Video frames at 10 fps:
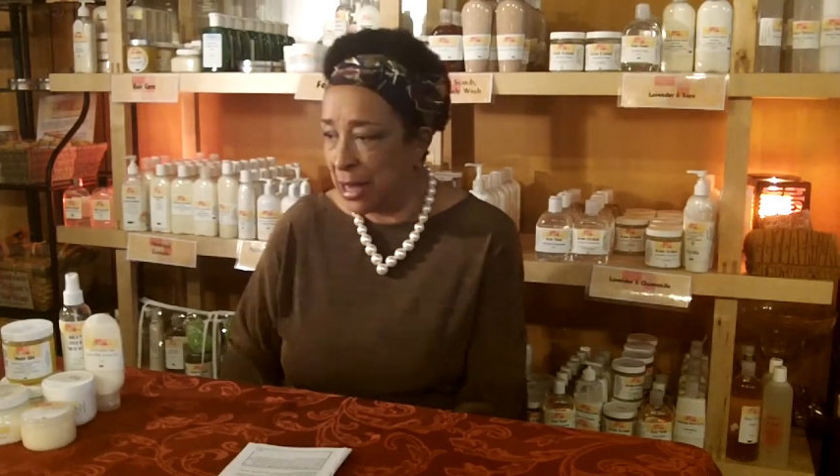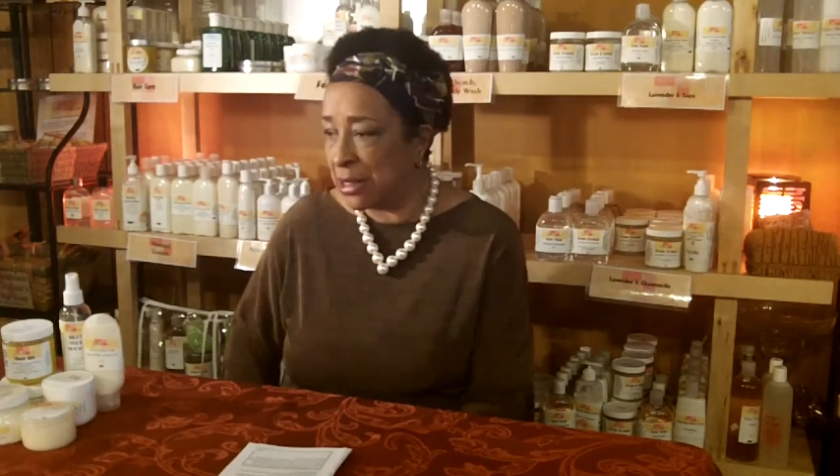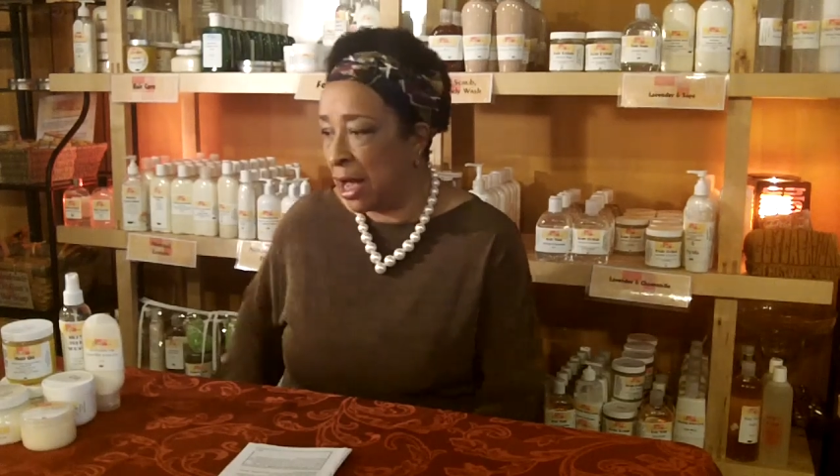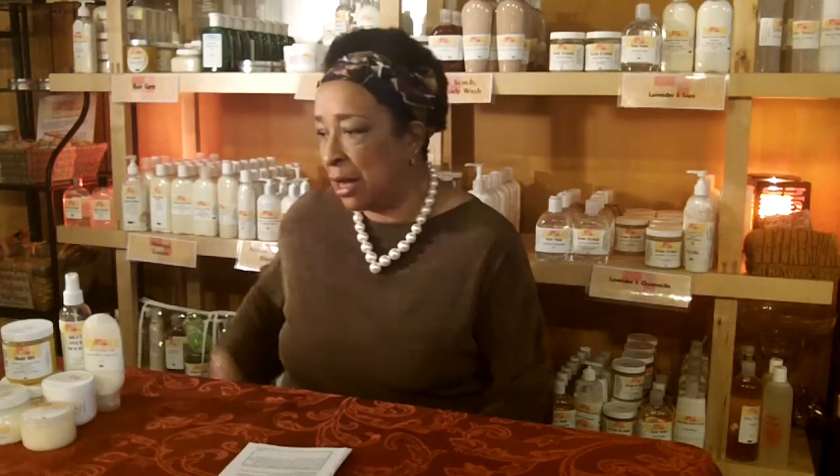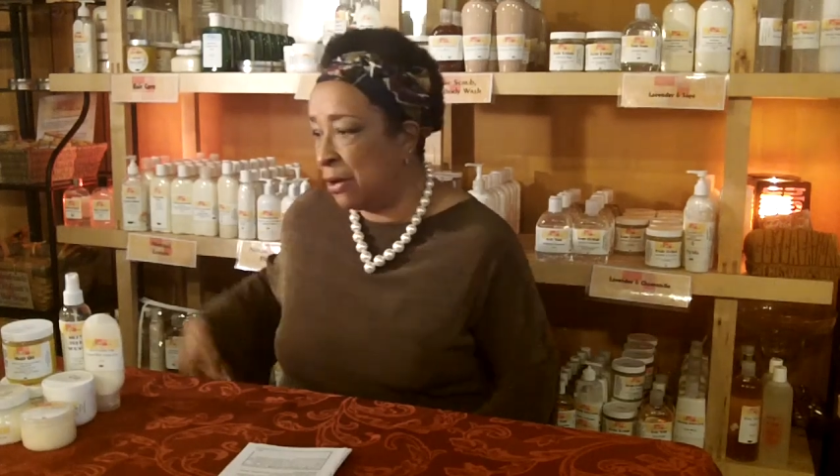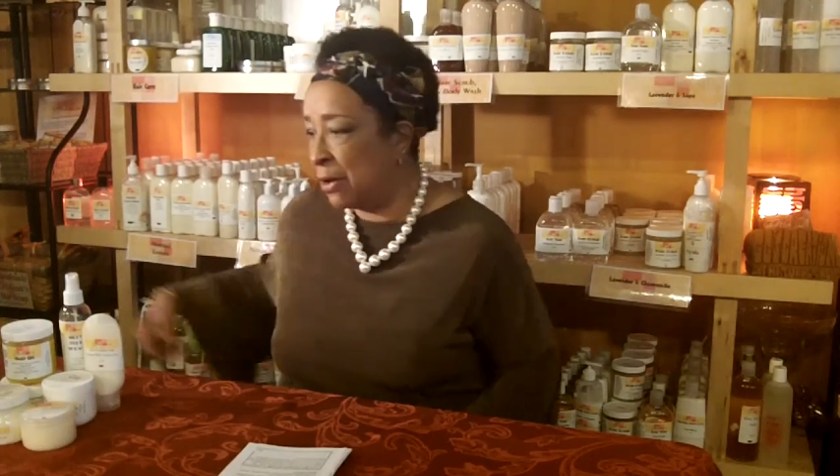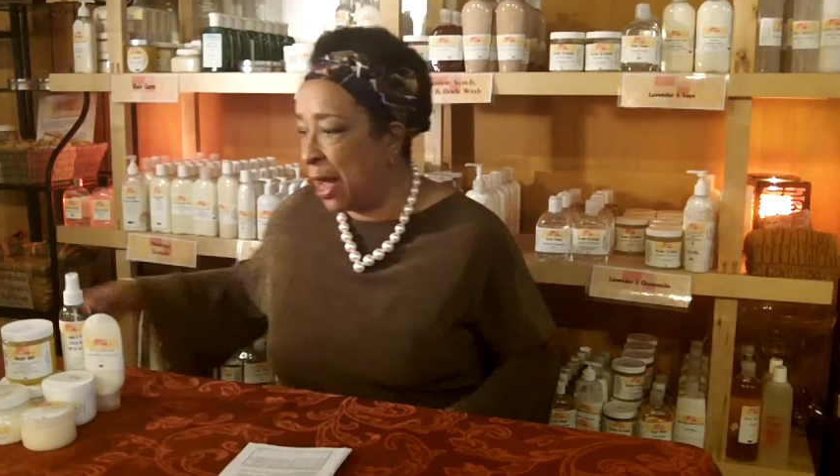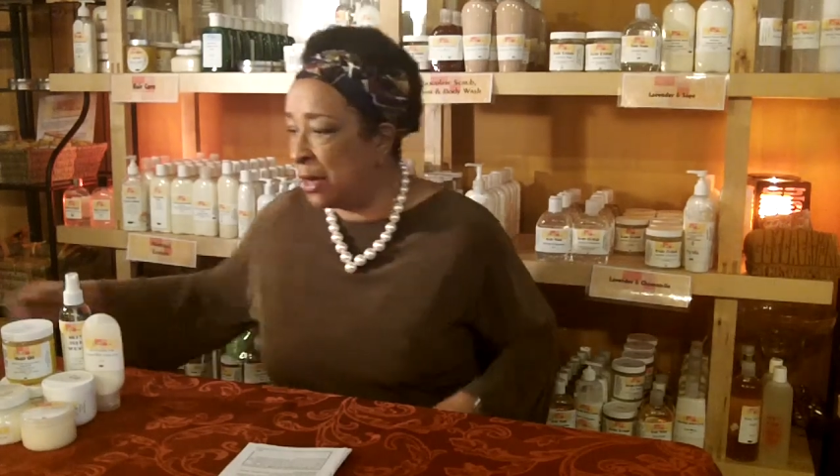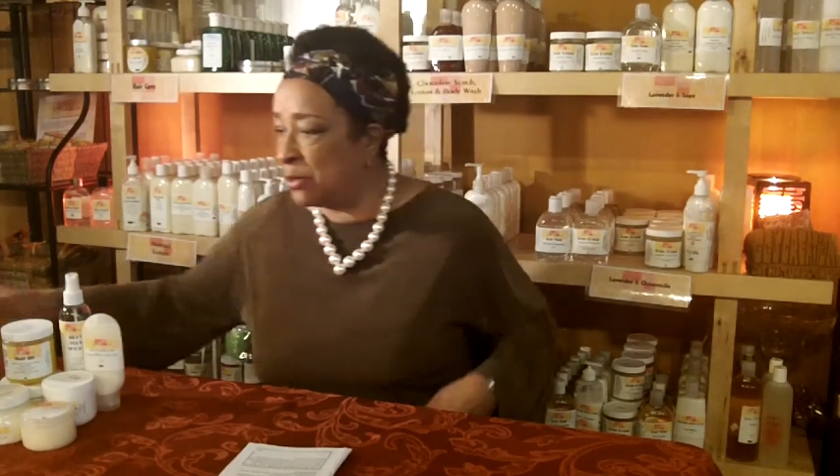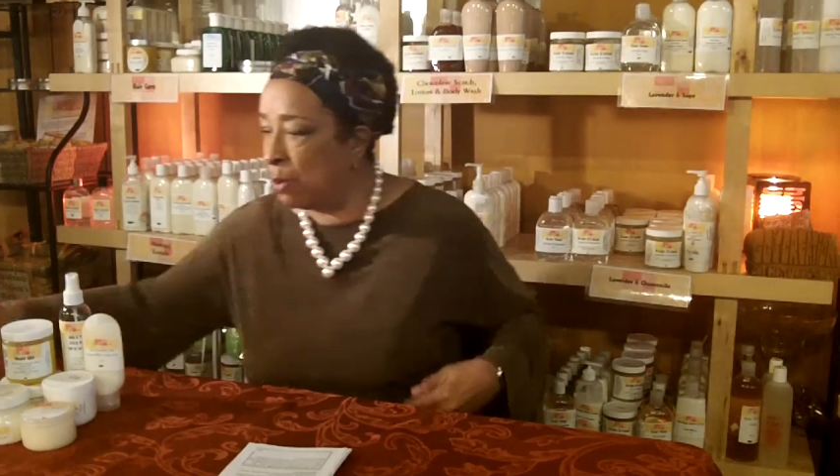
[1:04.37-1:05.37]
and that's how I learned
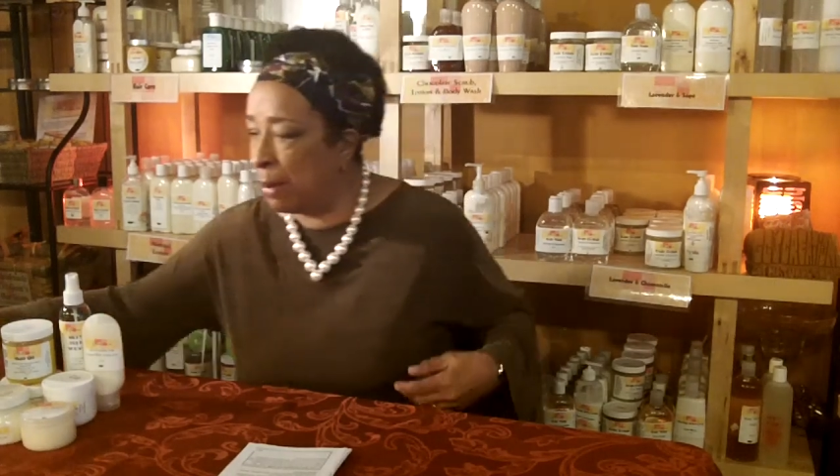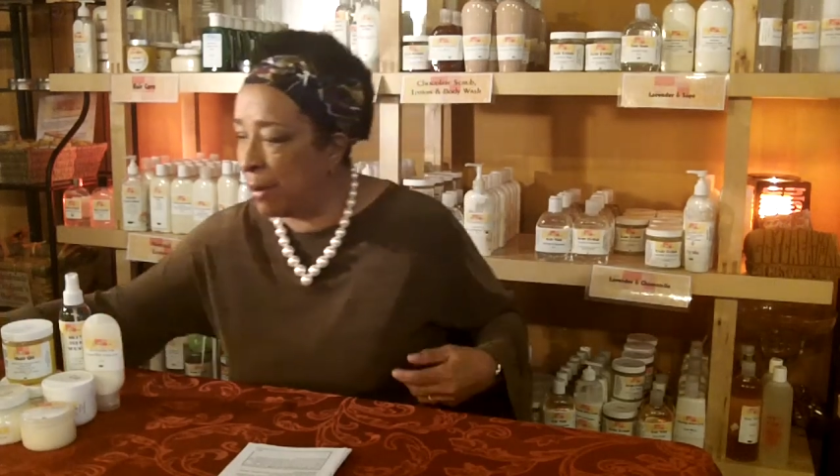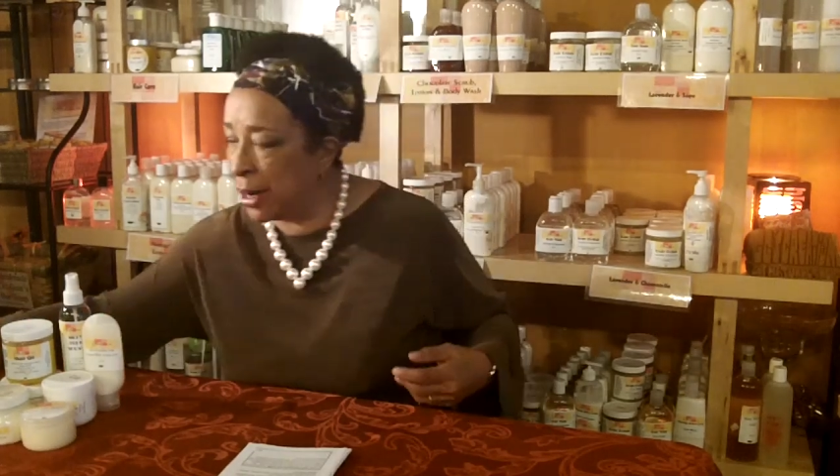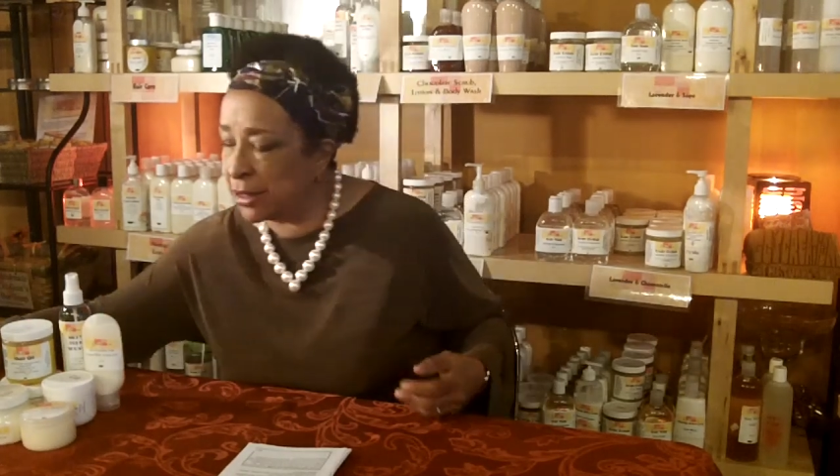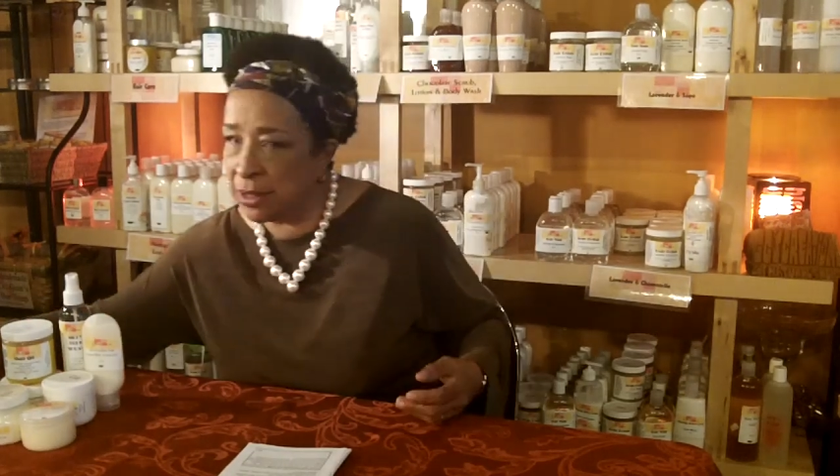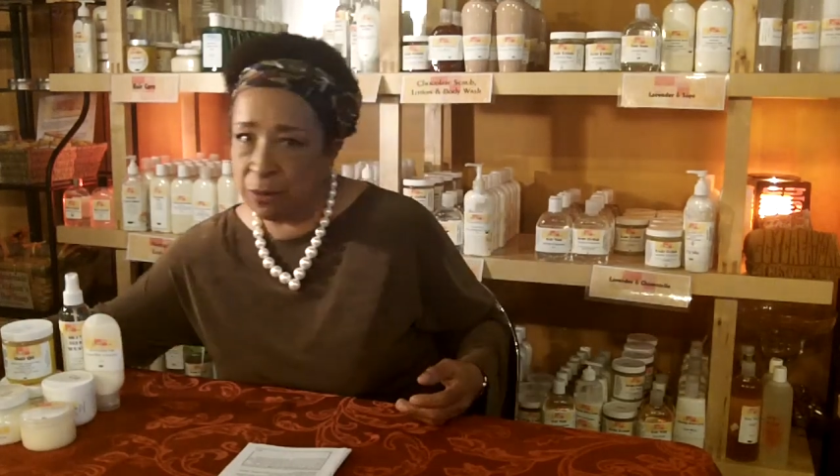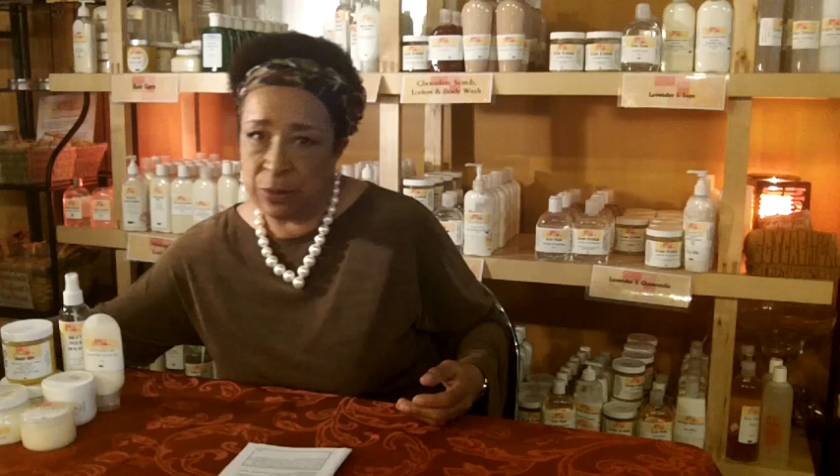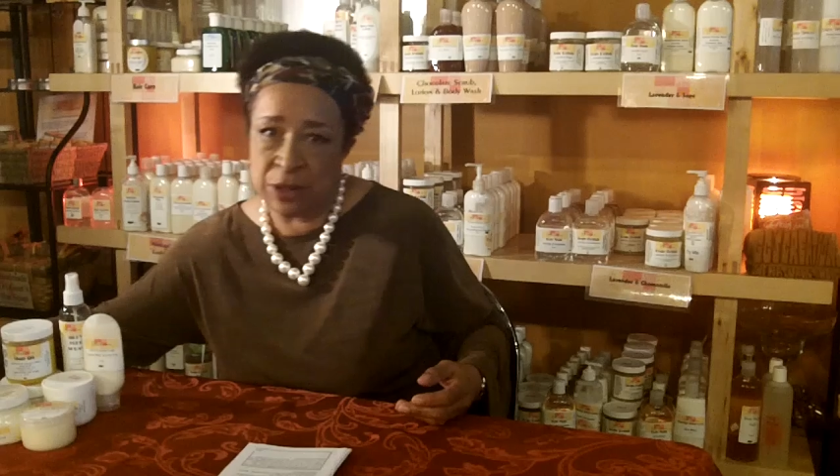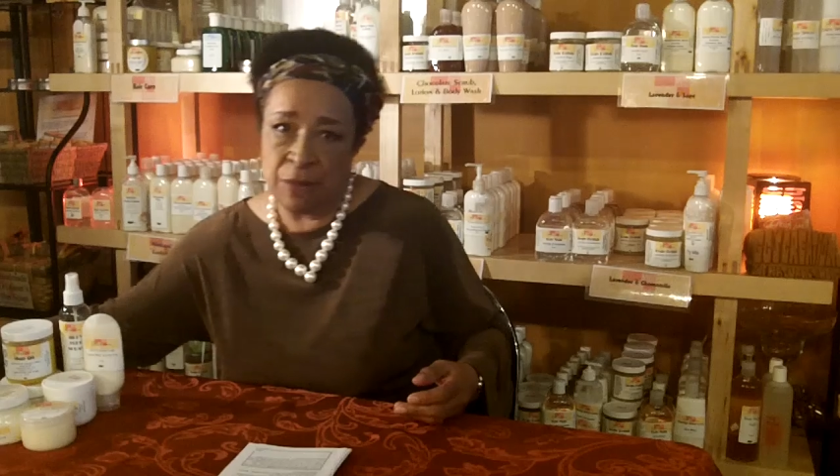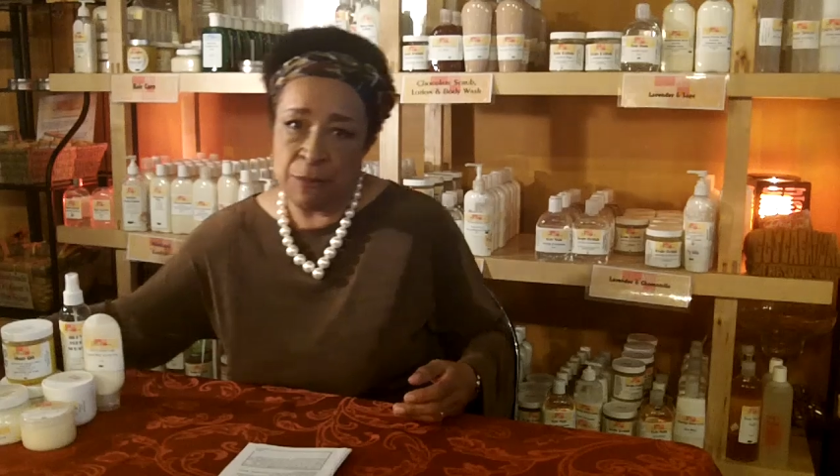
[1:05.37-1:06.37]
how to do my bar
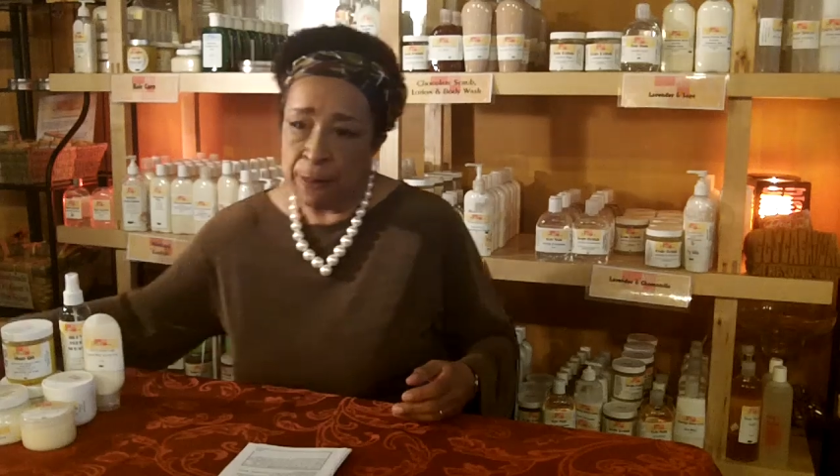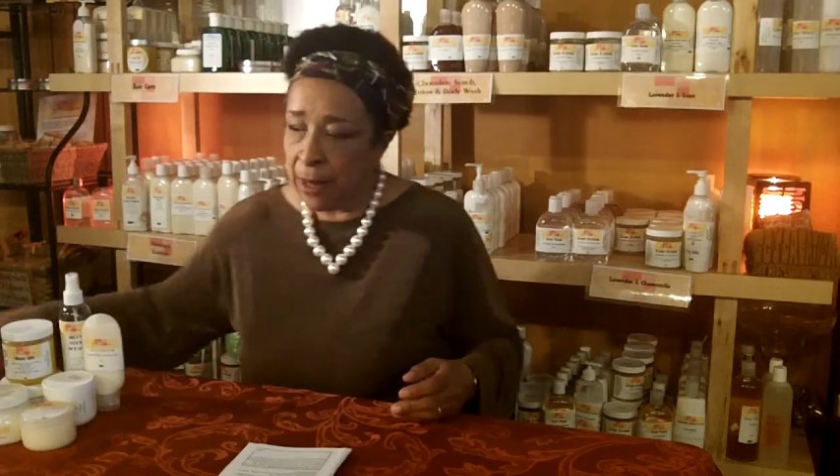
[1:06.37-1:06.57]
soaps.